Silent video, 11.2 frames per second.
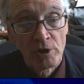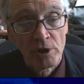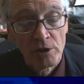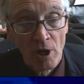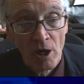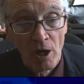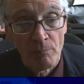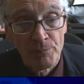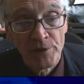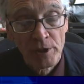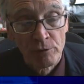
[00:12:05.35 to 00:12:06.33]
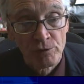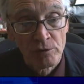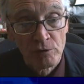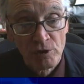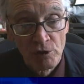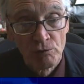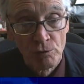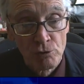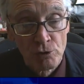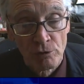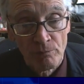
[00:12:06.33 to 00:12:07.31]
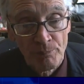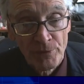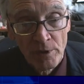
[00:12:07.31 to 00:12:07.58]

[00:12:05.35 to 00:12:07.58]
the Nixon-Kissinger